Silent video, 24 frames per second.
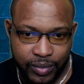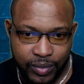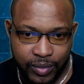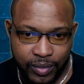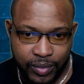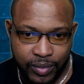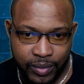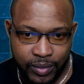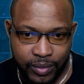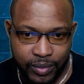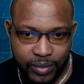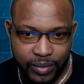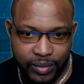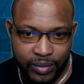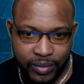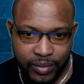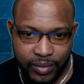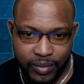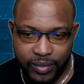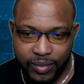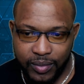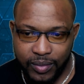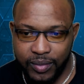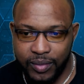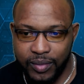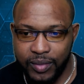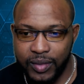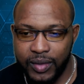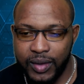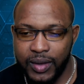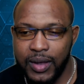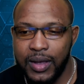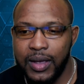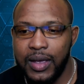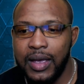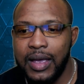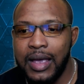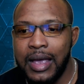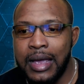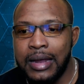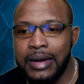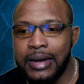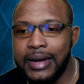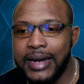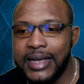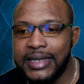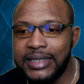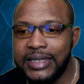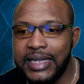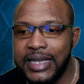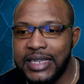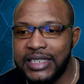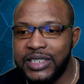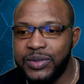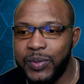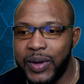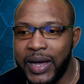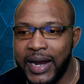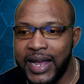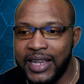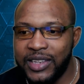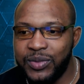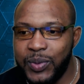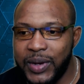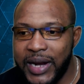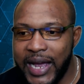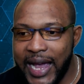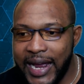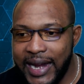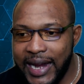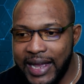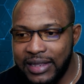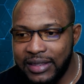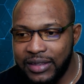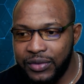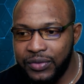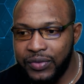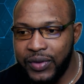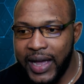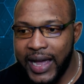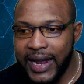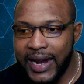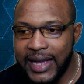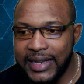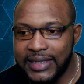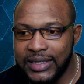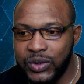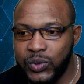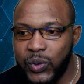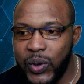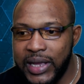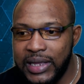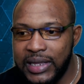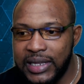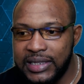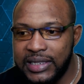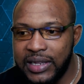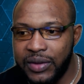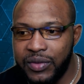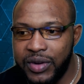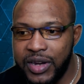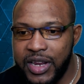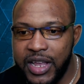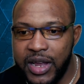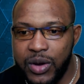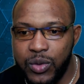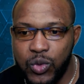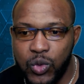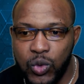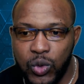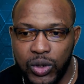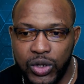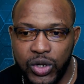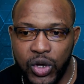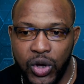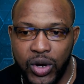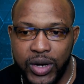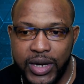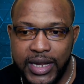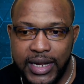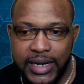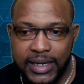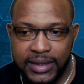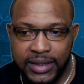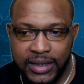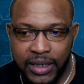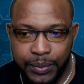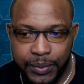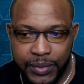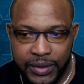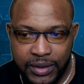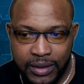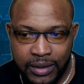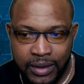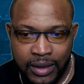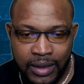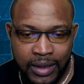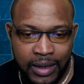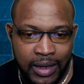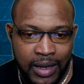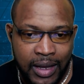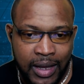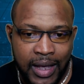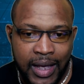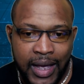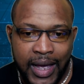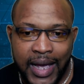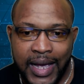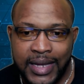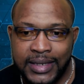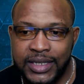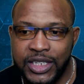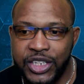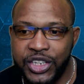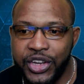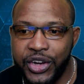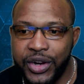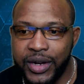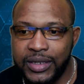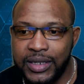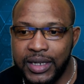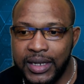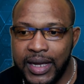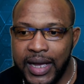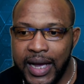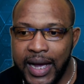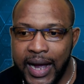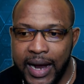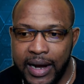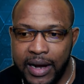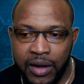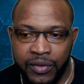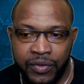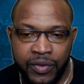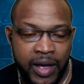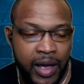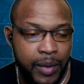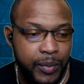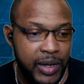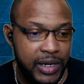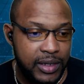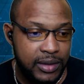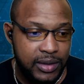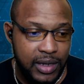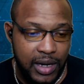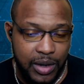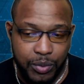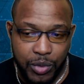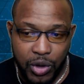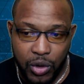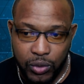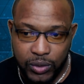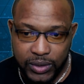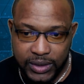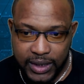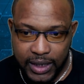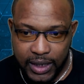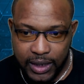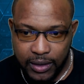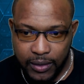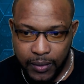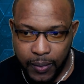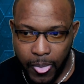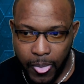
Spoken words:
The deceased man has been identified as 27-year-old O'Neill Simpson, a security guard of Hamilton Mountain.